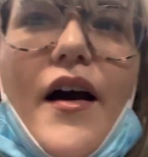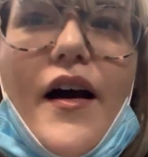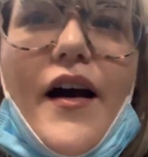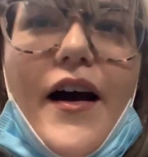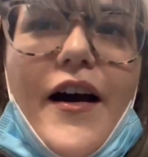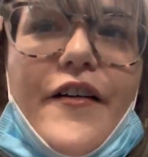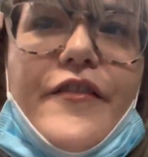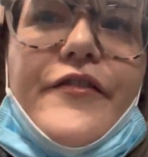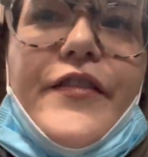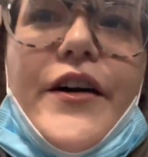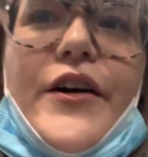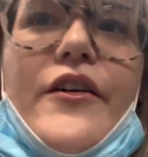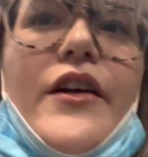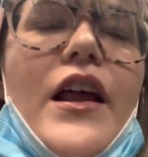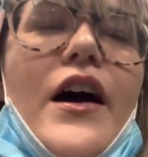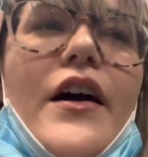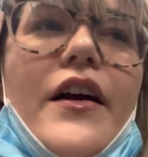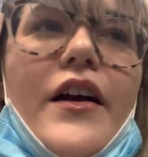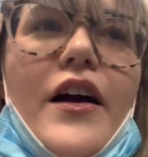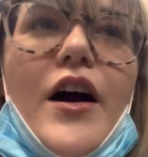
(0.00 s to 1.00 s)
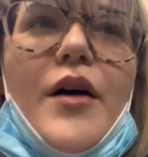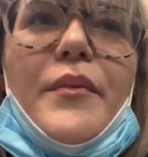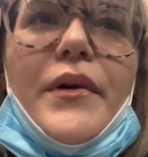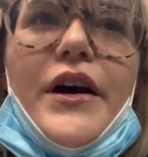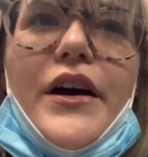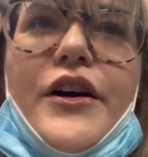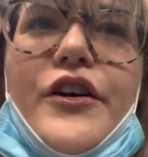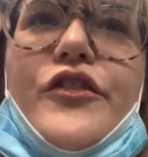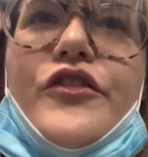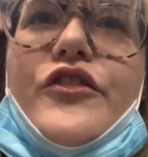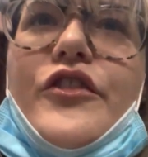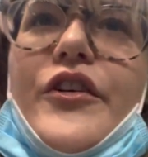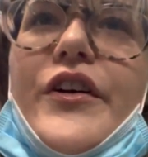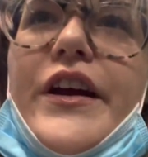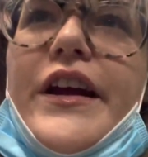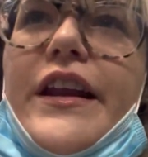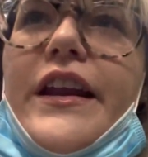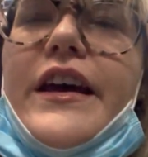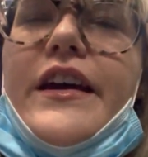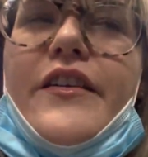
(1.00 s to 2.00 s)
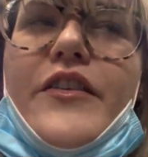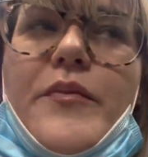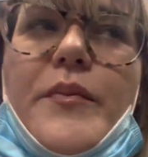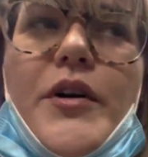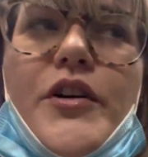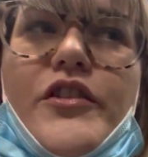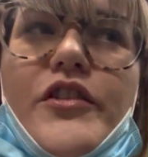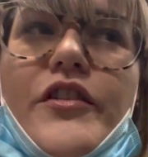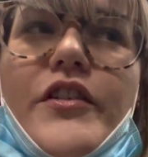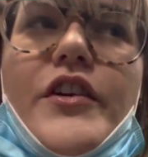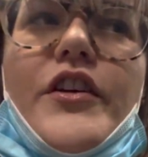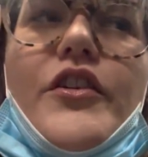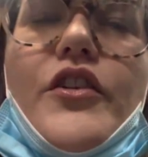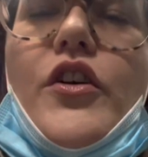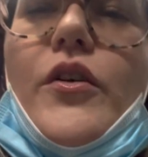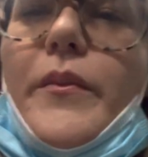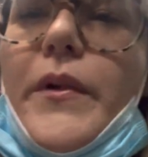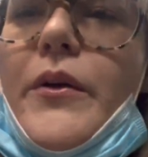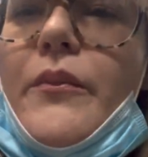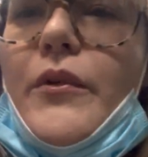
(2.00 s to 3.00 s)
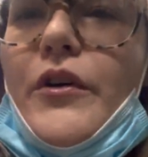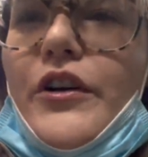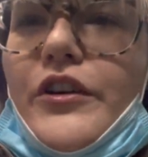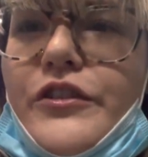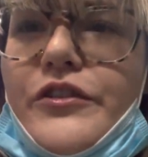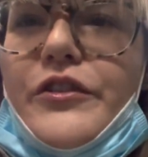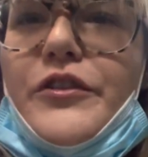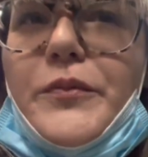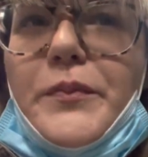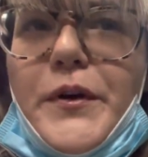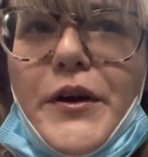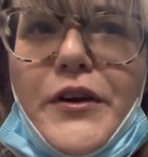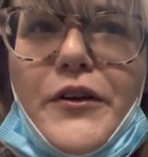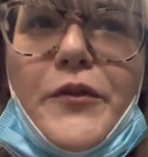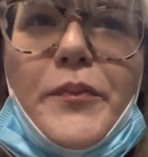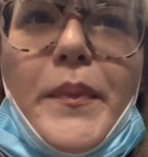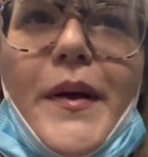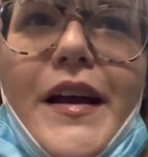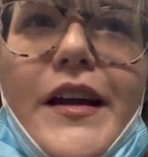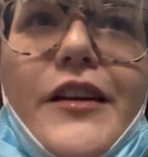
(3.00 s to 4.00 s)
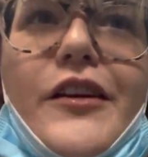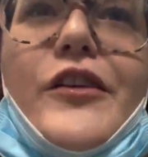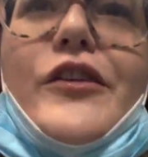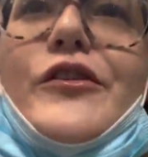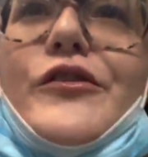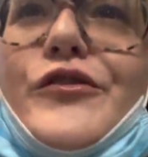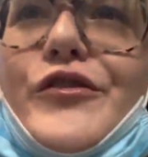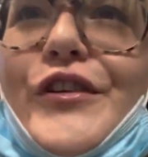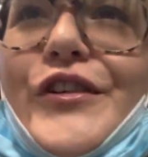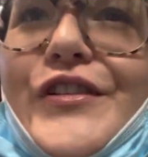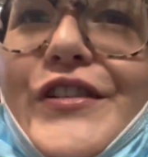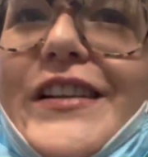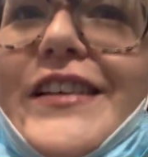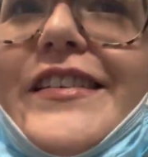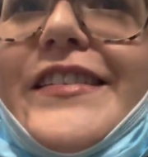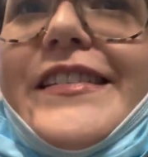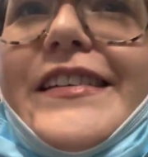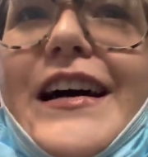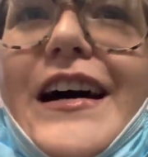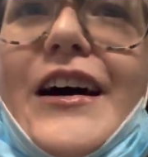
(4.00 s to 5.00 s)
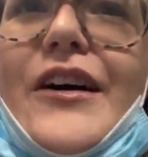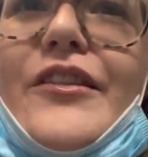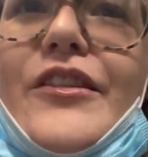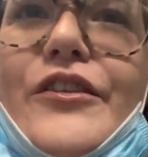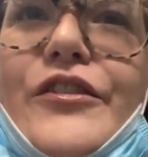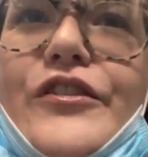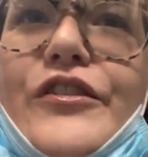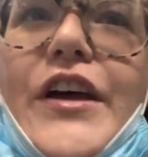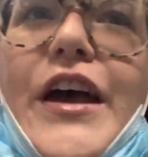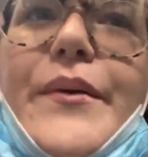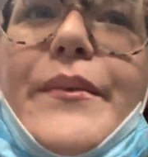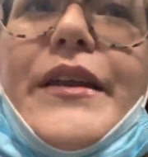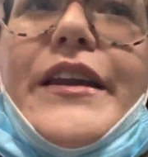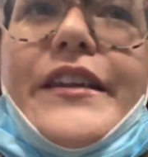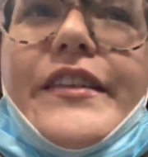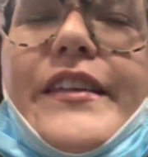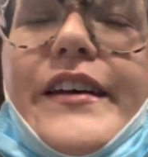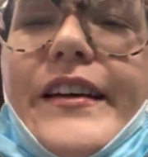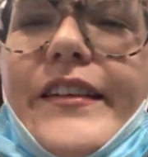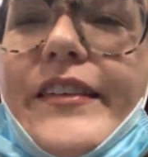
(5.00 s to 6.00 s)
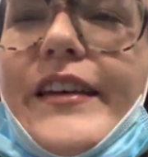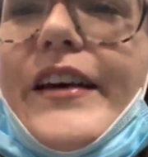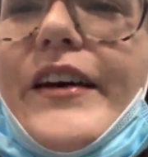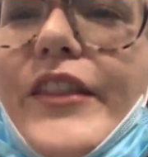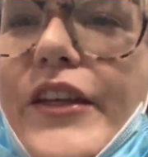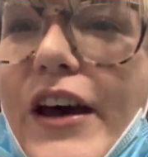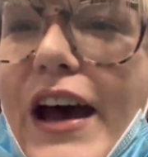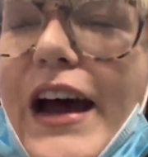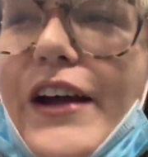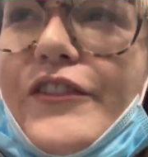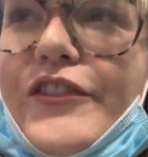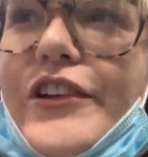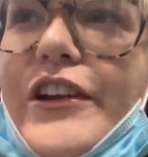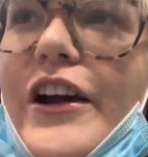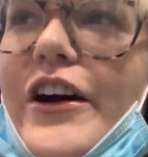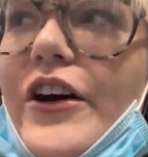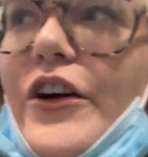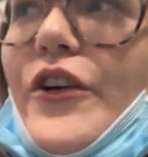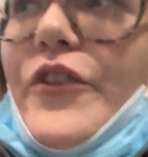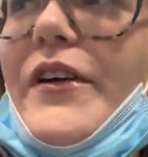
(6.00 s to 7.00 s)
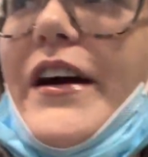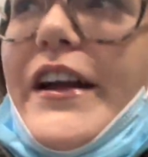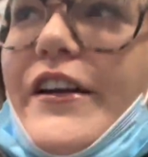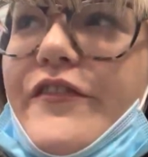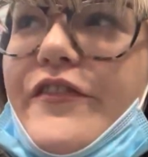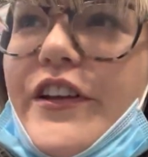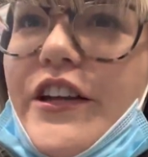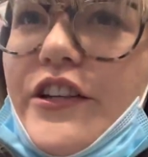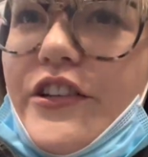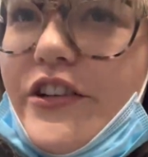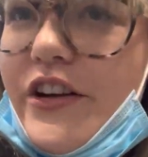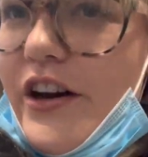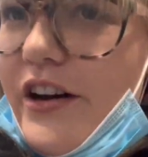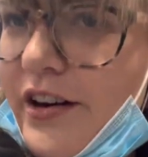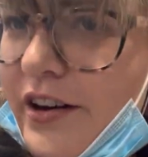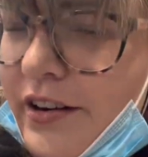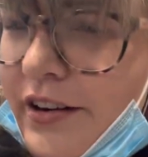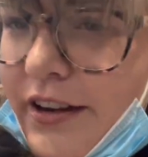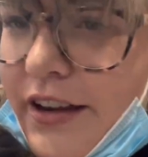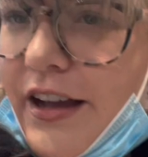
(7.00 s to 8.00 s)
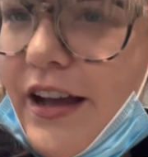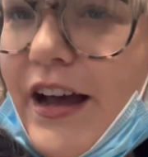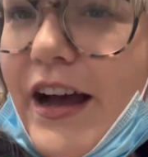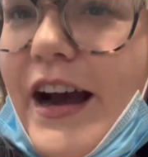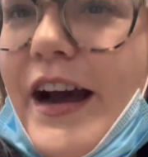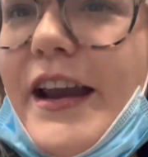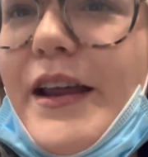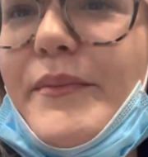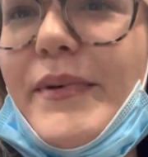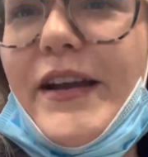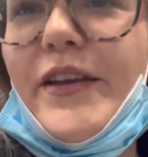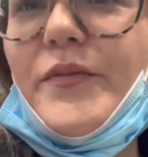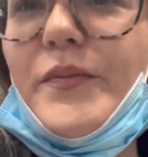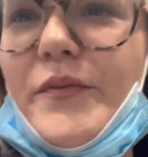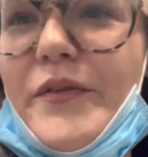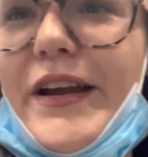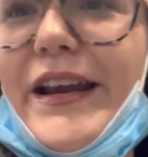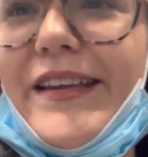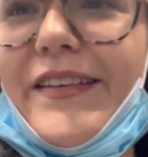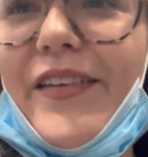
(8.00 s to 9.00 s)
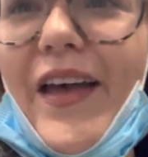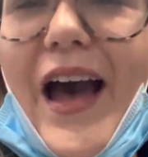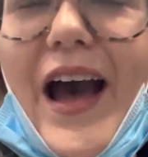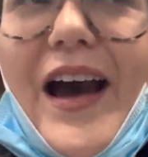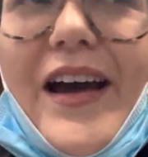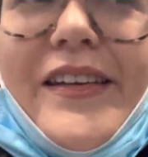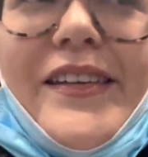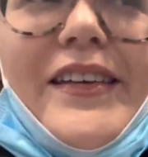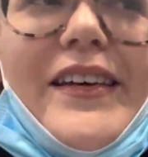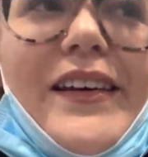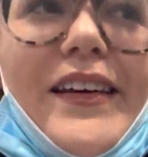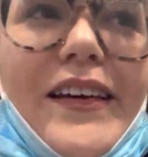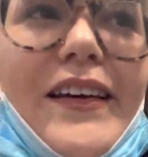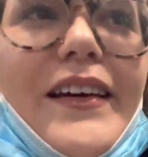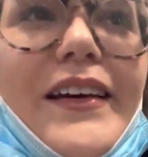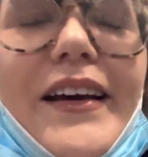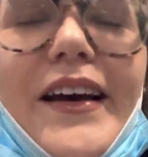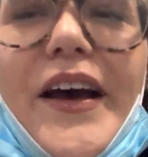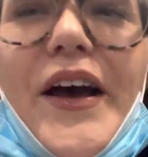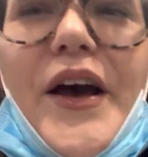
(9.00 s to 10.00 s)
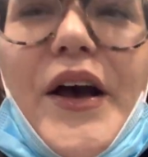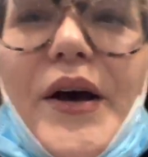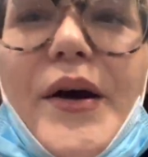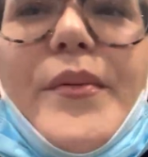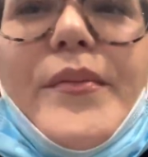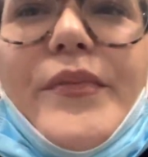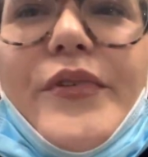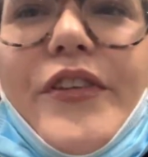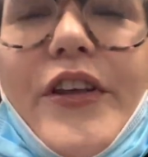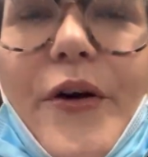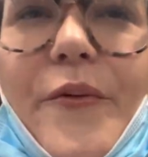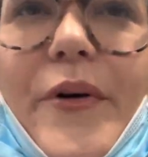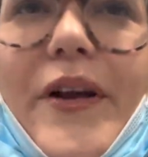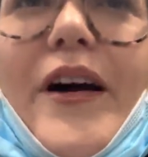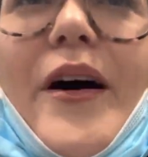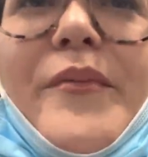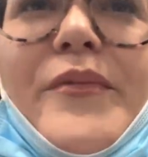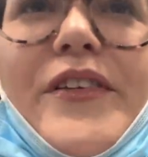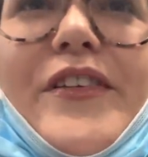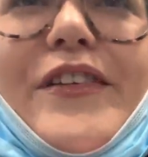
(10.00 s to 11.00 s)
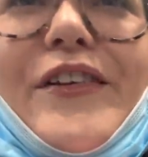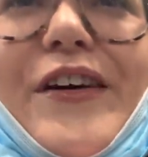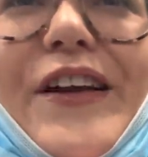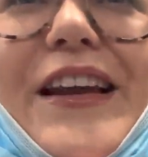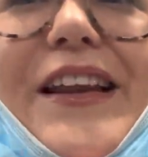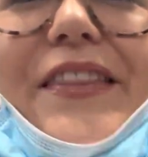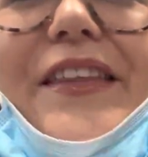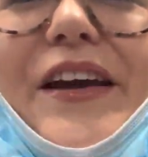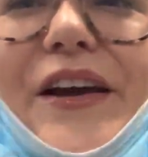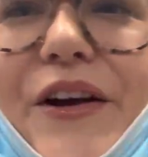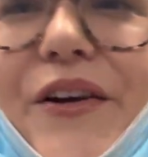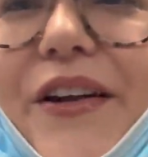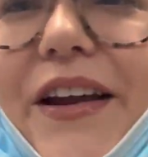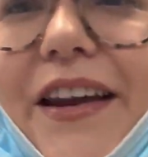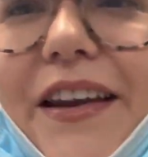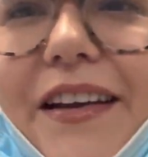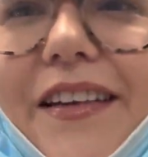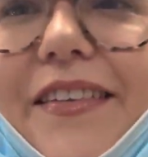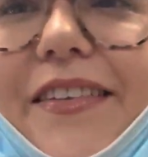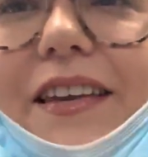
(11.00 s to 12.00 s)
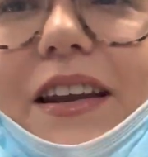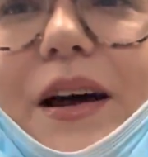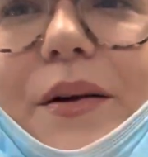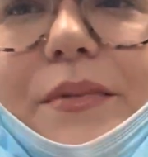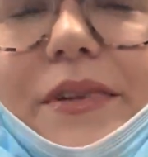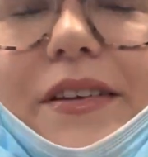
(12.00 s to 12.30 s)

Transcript: I feel like I'm not enjoying it as much as I normally would just because being a nutritionist now there's so many things here that actually aren't great for your dog and it makes me really sad. Um, so well, I'm just looking at the ingredients and I'm